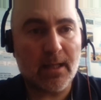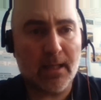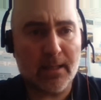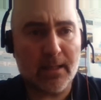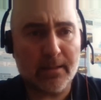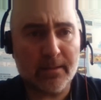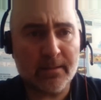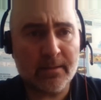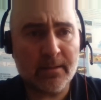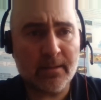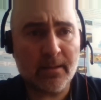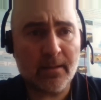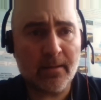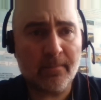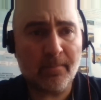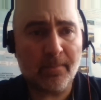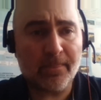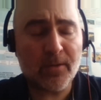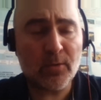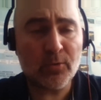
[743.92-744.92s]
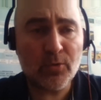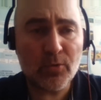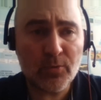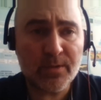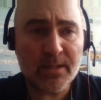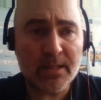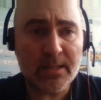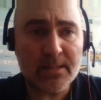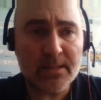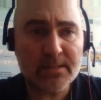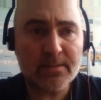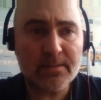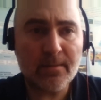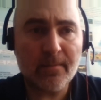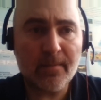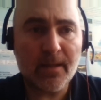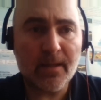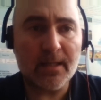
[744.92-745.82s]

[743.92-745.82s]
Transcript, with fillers: And uh, to do this,